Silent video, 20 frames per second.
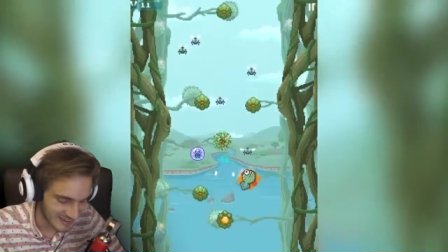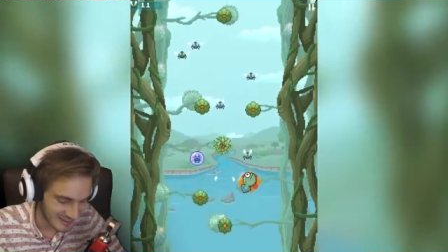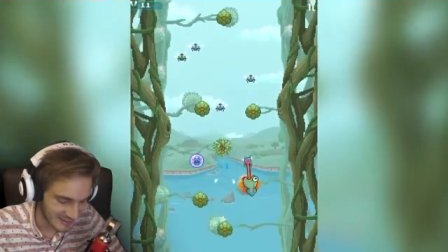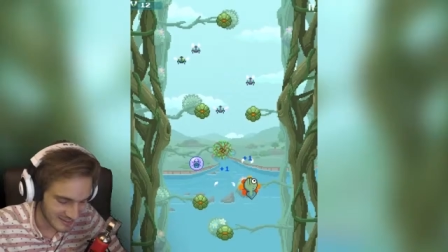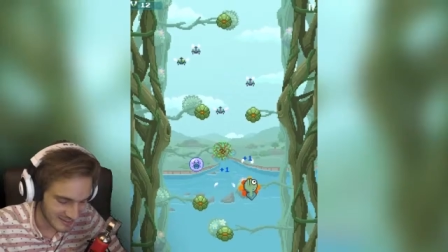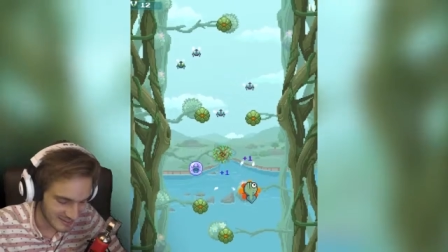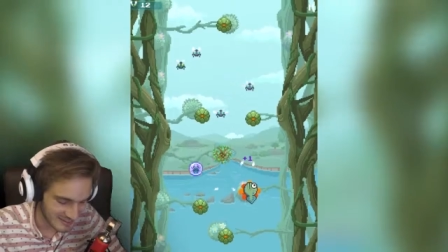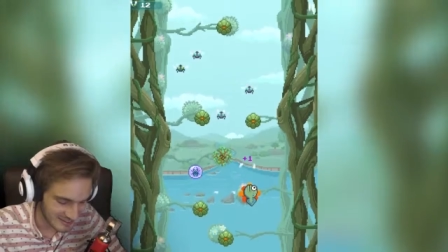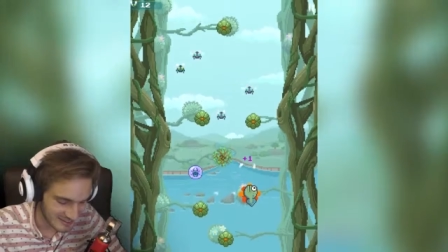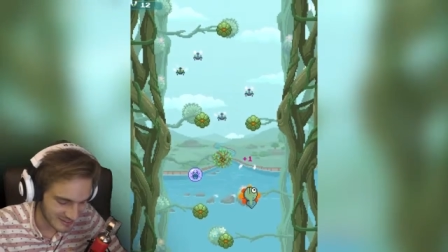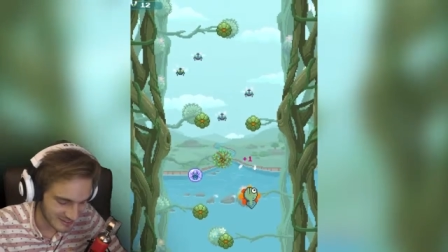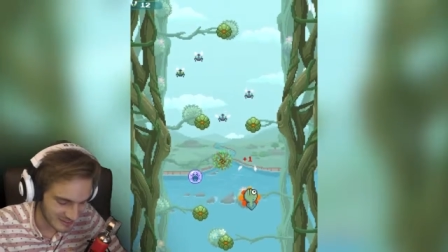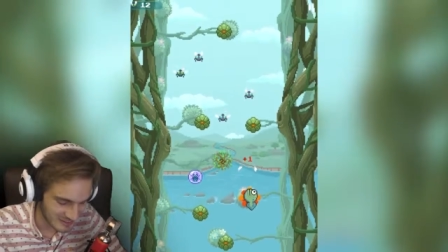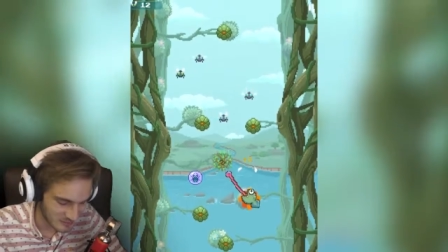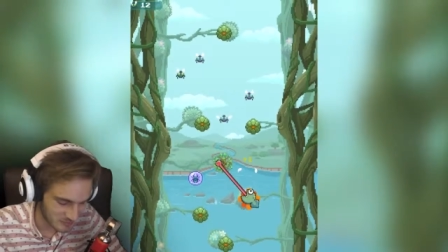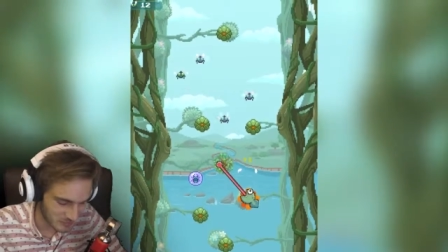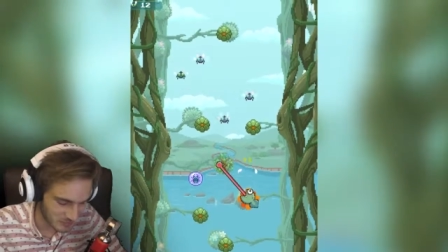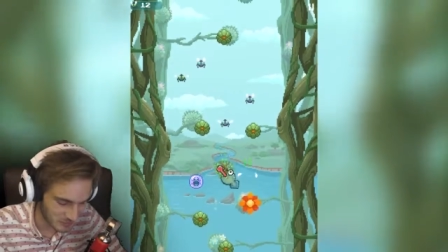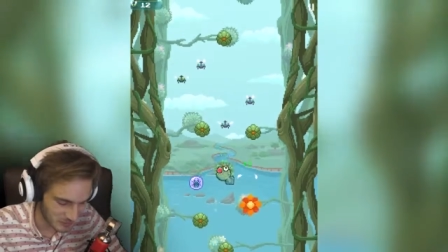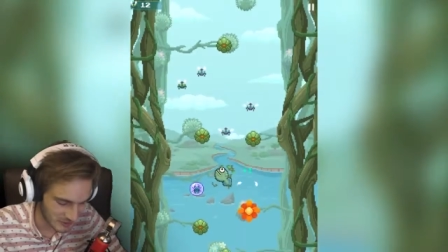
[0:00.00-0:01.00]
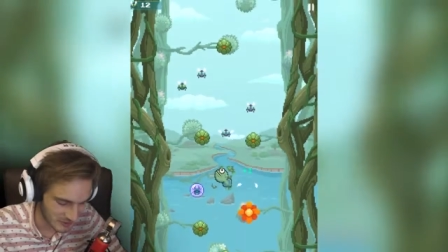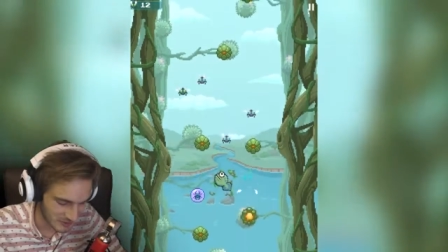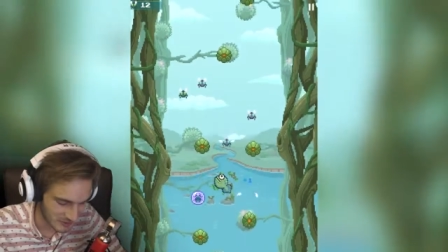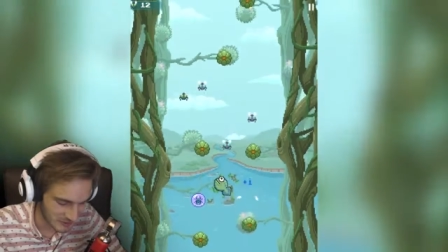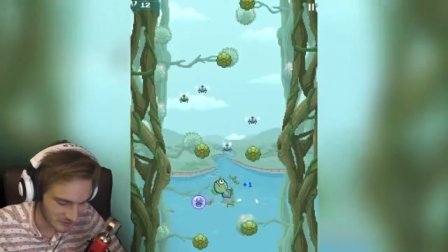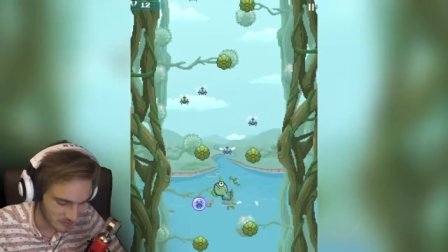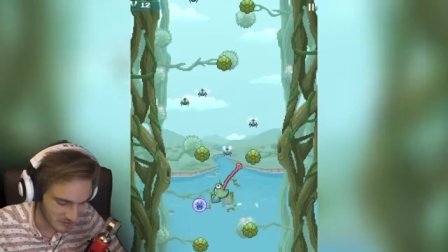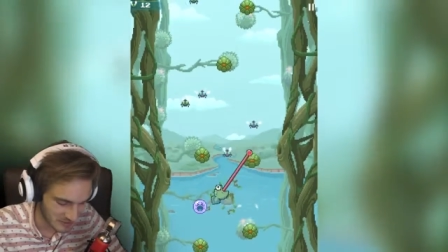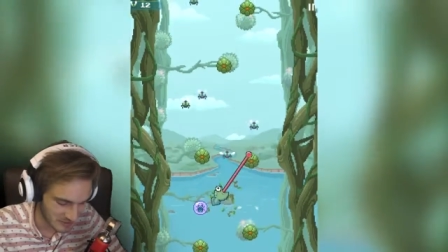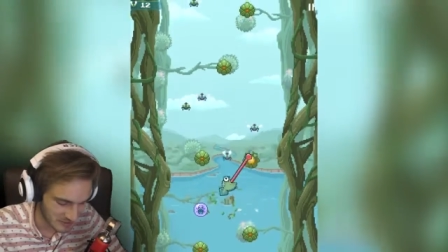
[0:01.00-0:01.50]
game. Such
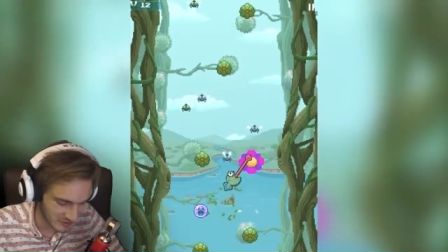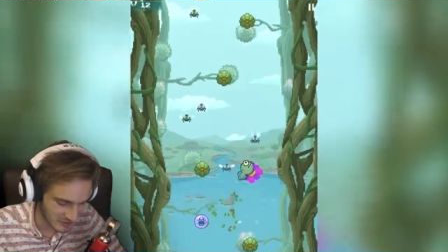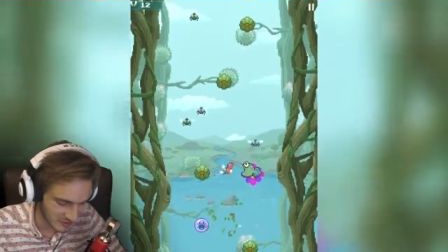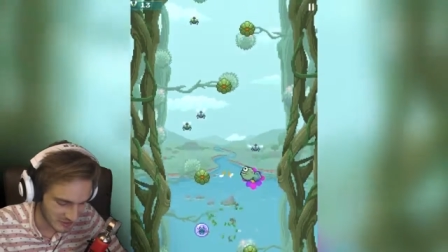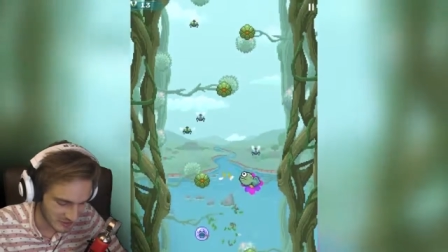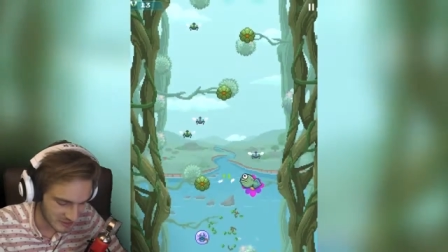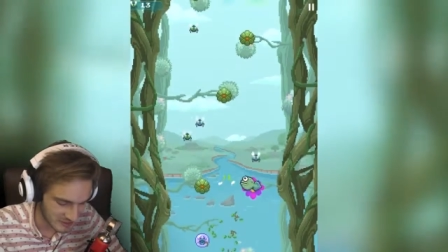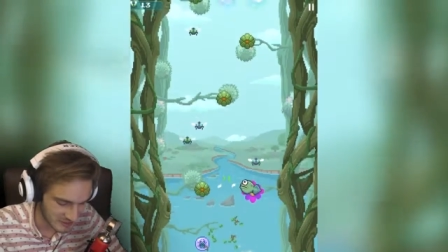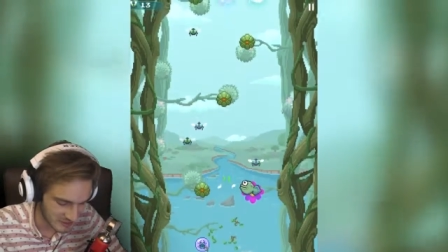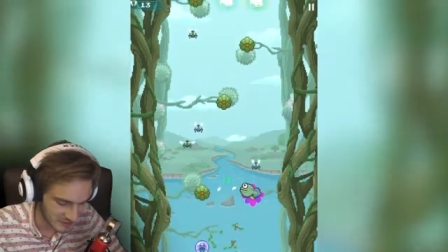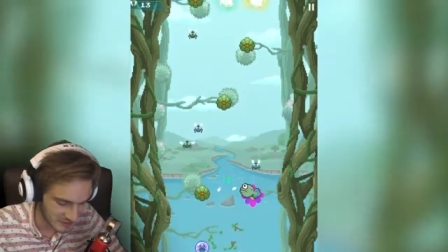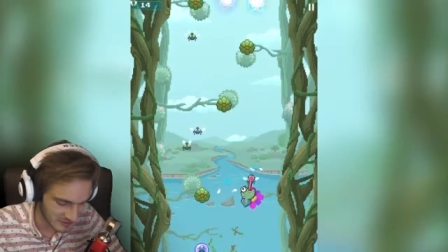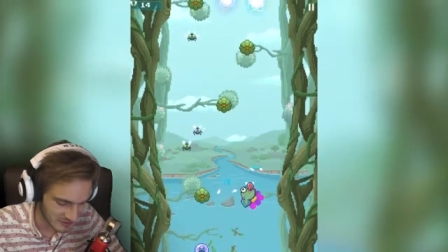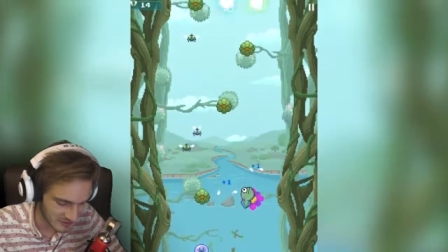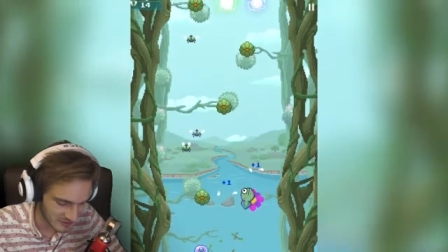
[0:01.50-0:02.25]
gorgeous pixel art too.